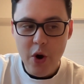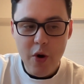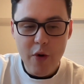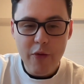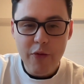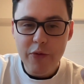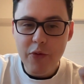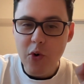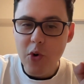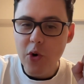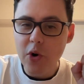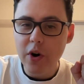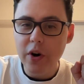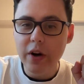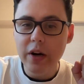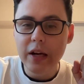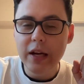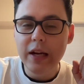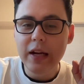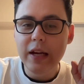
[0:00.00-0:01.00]

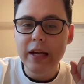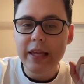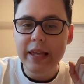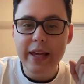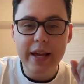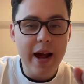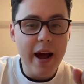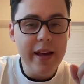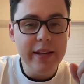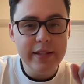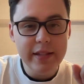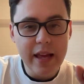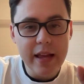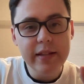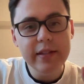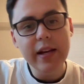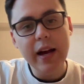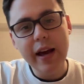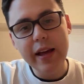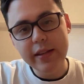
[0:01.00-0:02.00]
for Kikai
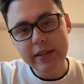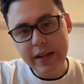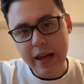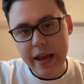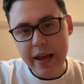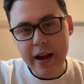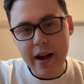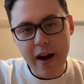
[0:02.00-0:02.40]
Sentai